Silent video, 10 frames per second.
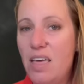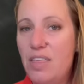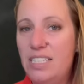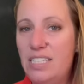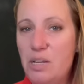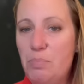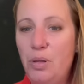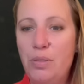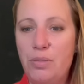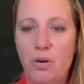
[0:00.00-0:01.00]

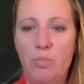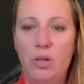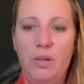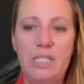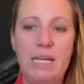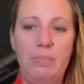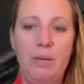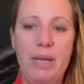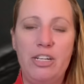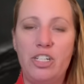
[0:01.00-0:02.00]
simple thermal
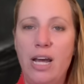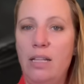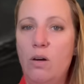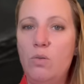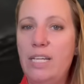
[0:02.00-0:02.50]
sublimation alone